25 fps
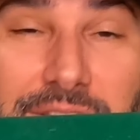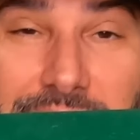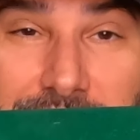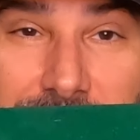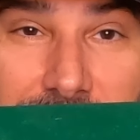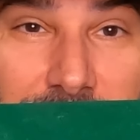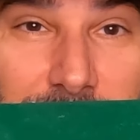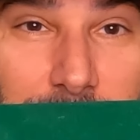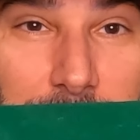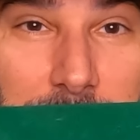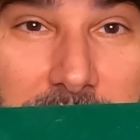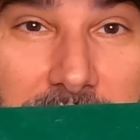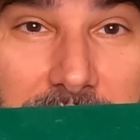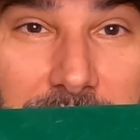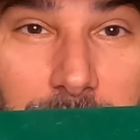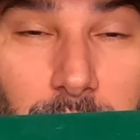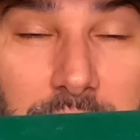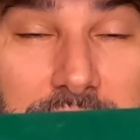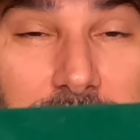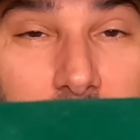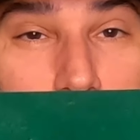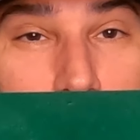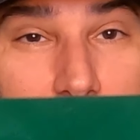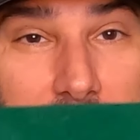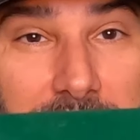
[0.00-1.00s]
it too, man,
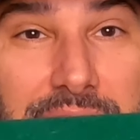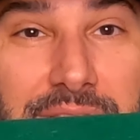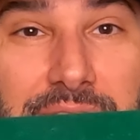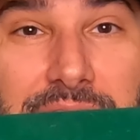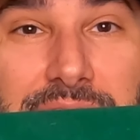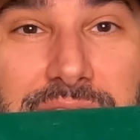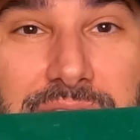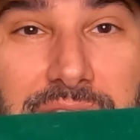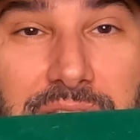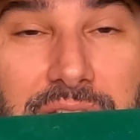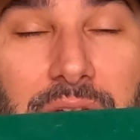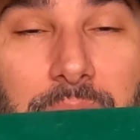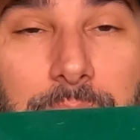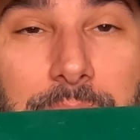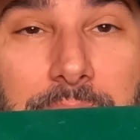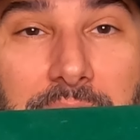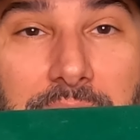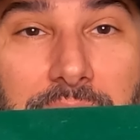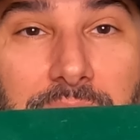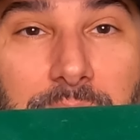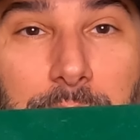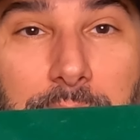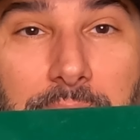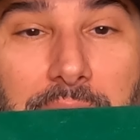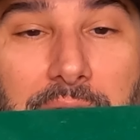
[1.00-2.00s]
when you pick this thing up out
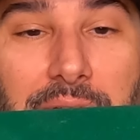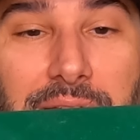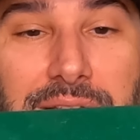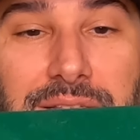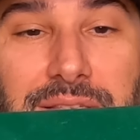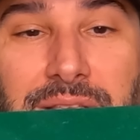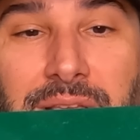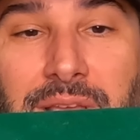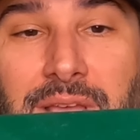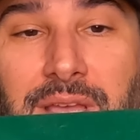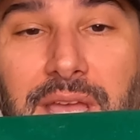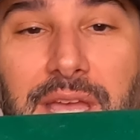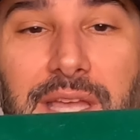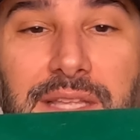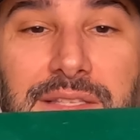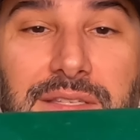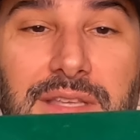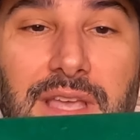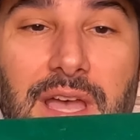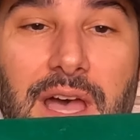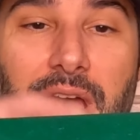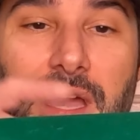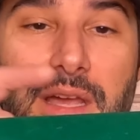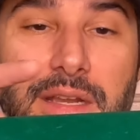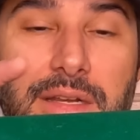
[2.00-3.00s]
of the box. It's
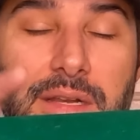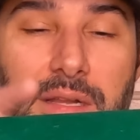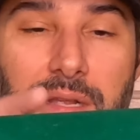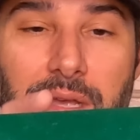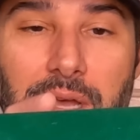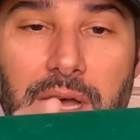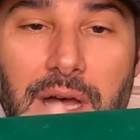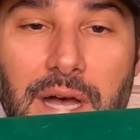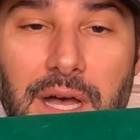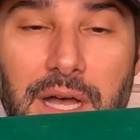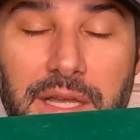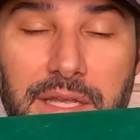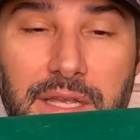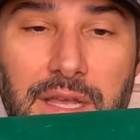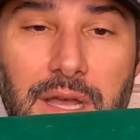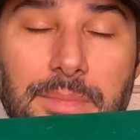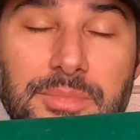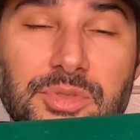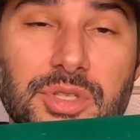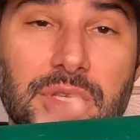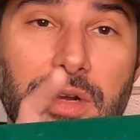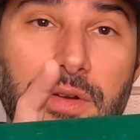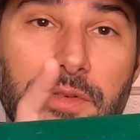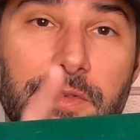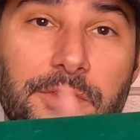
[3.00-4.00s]
got, it
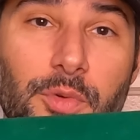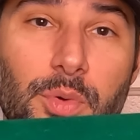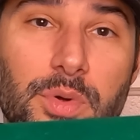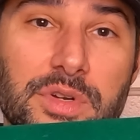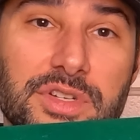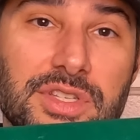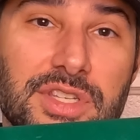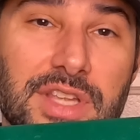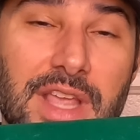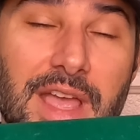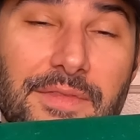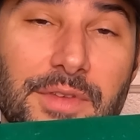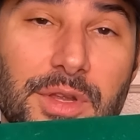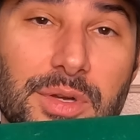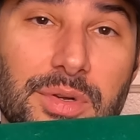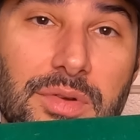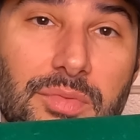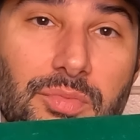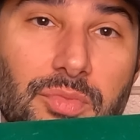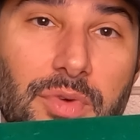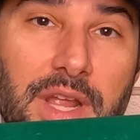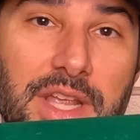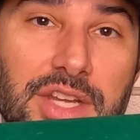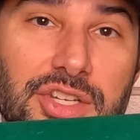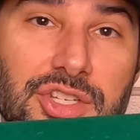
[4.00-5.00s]
comes in a
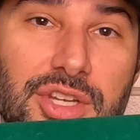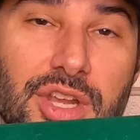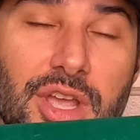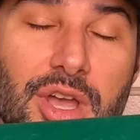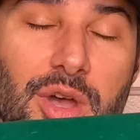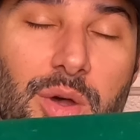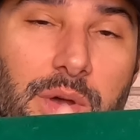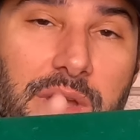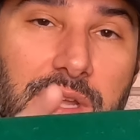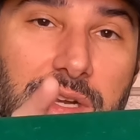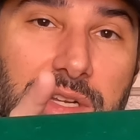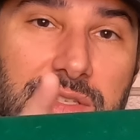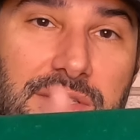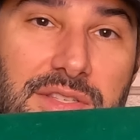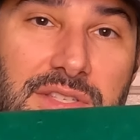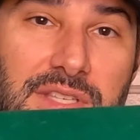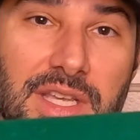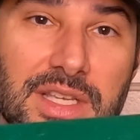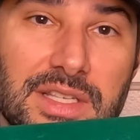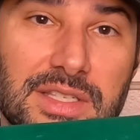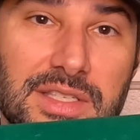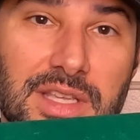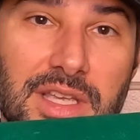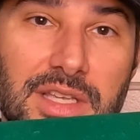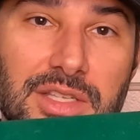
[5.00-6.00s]
4:7 ratio and a
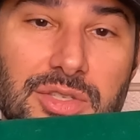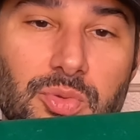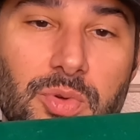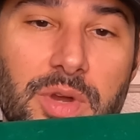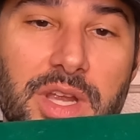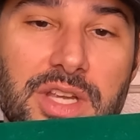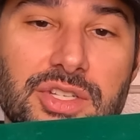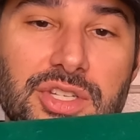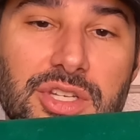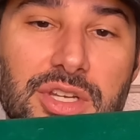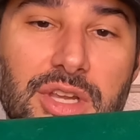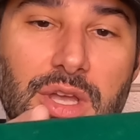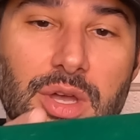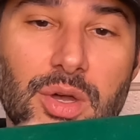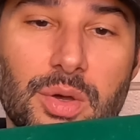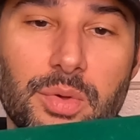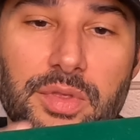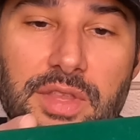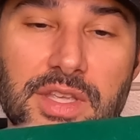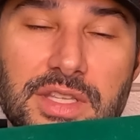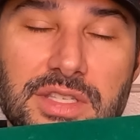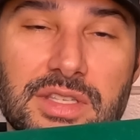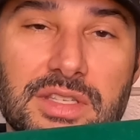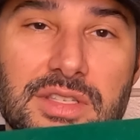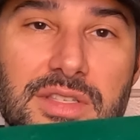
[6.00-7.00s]
6:6 ratio.
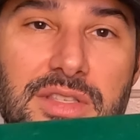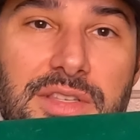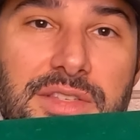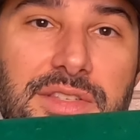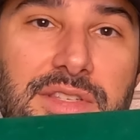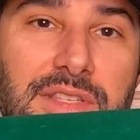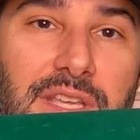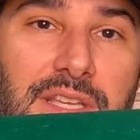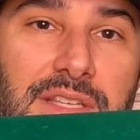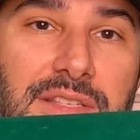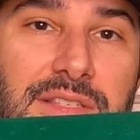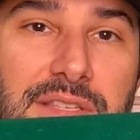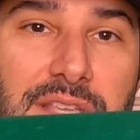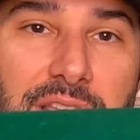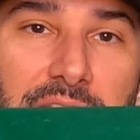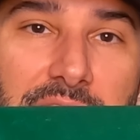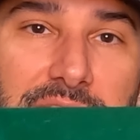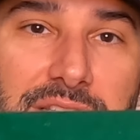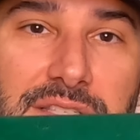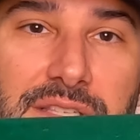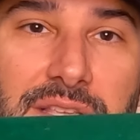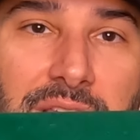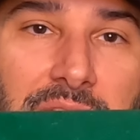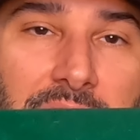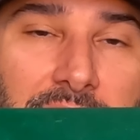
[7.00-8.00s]
This is the
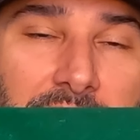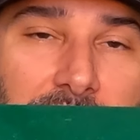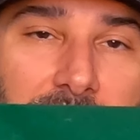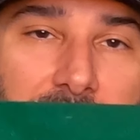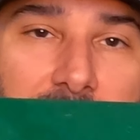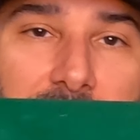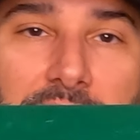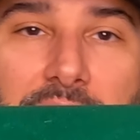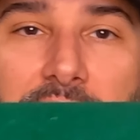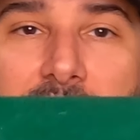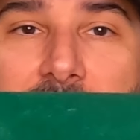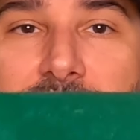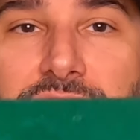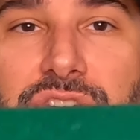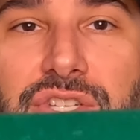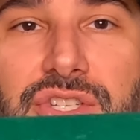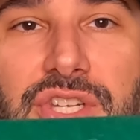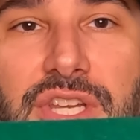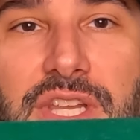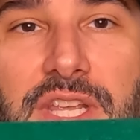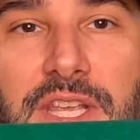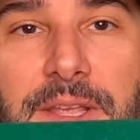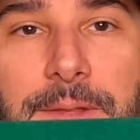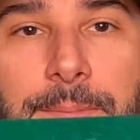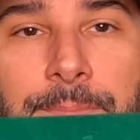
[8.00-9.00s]
6:6, the
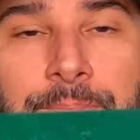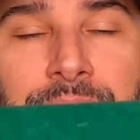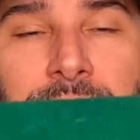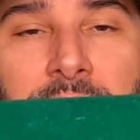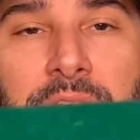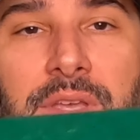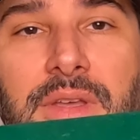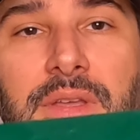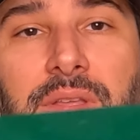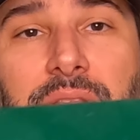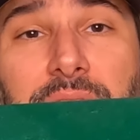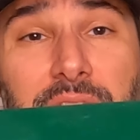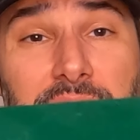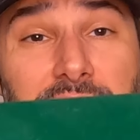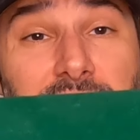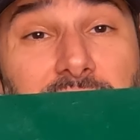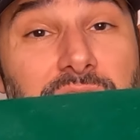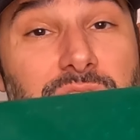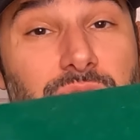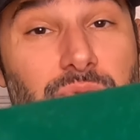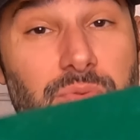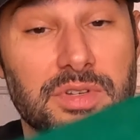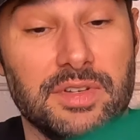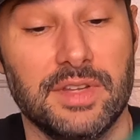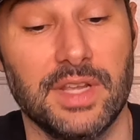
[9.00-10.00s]
HG. This
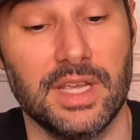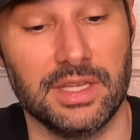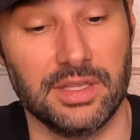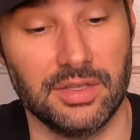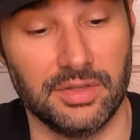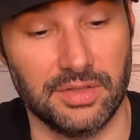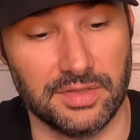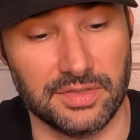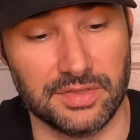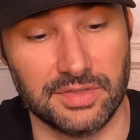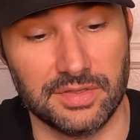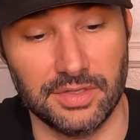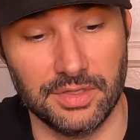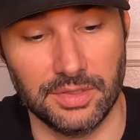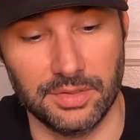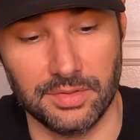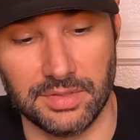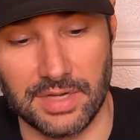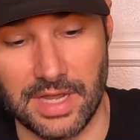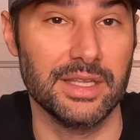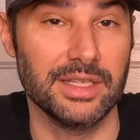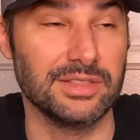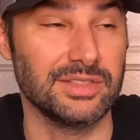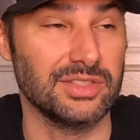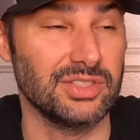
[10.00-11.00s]
thing's ridiculous,
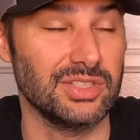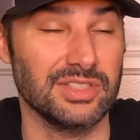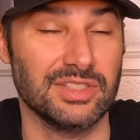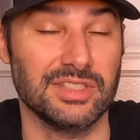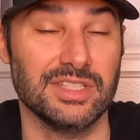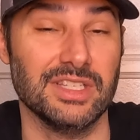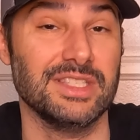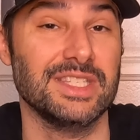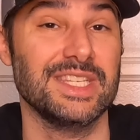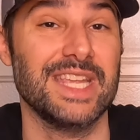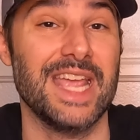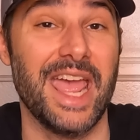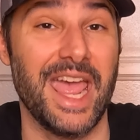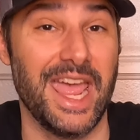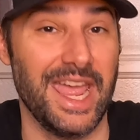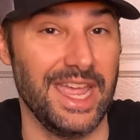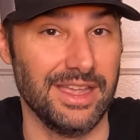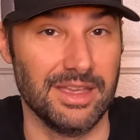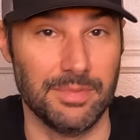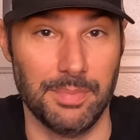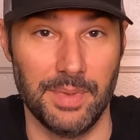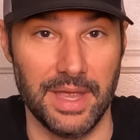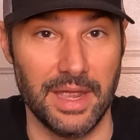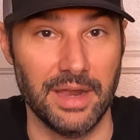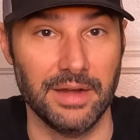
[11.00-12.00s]
dude. It's just a
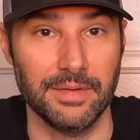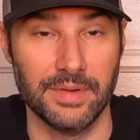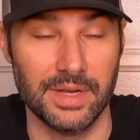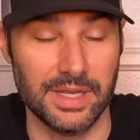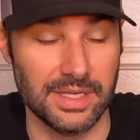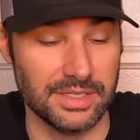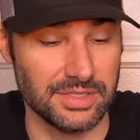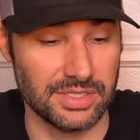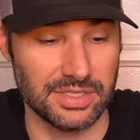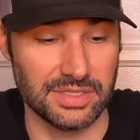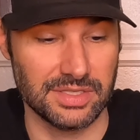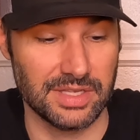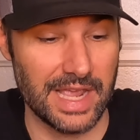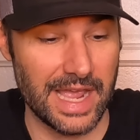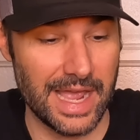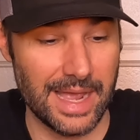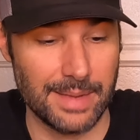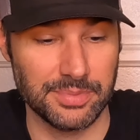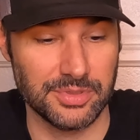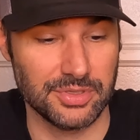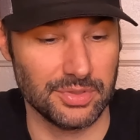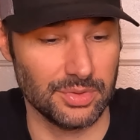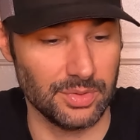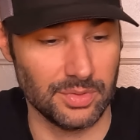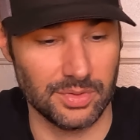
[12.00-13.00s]
tank, man. It's just
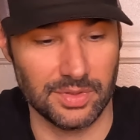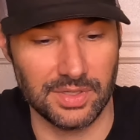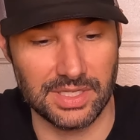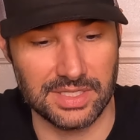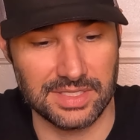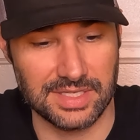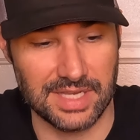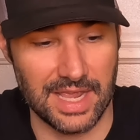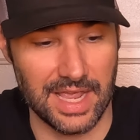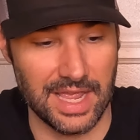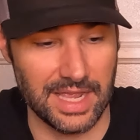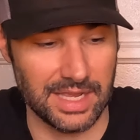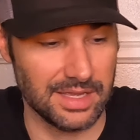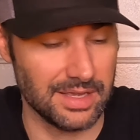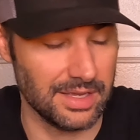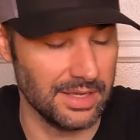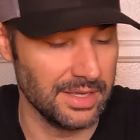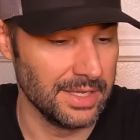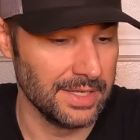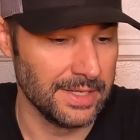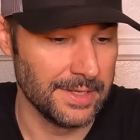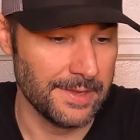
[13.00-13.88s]
absolutely a tank.